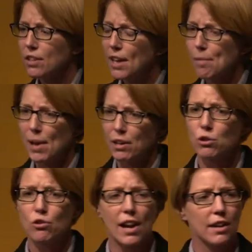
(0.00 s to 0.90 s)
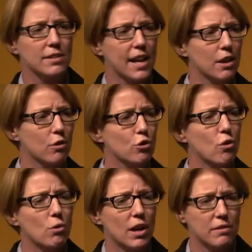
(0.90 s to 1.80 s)
get back on track and take
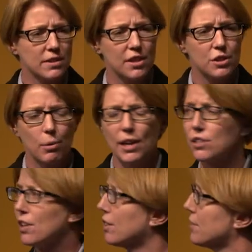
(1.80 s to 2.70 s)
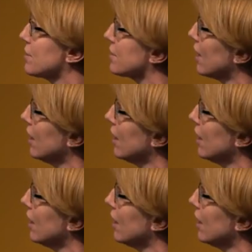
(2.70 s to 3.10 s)
control over situations.